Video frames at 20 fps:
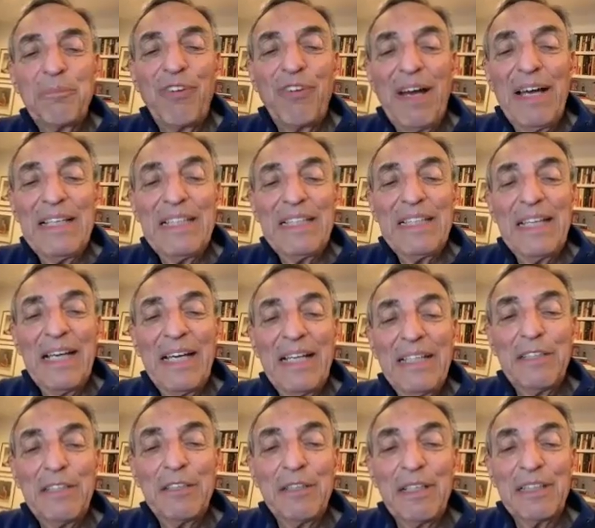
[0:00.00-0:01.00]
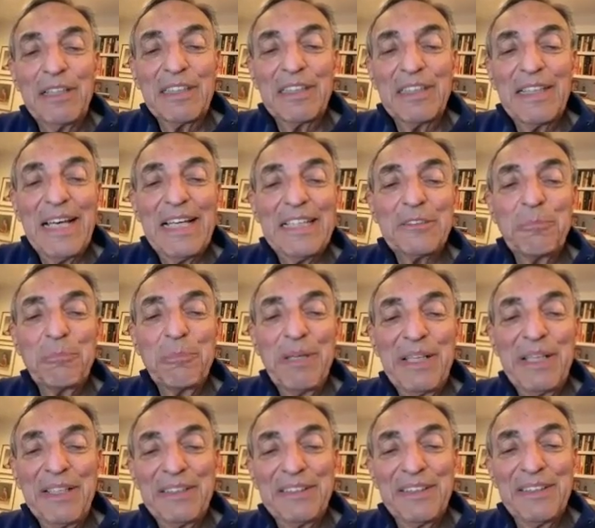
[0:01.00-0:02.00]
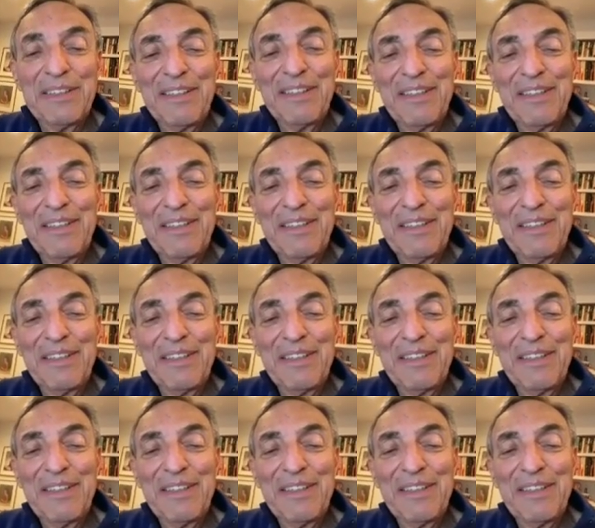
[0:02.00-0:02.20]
finally got in at the last minute.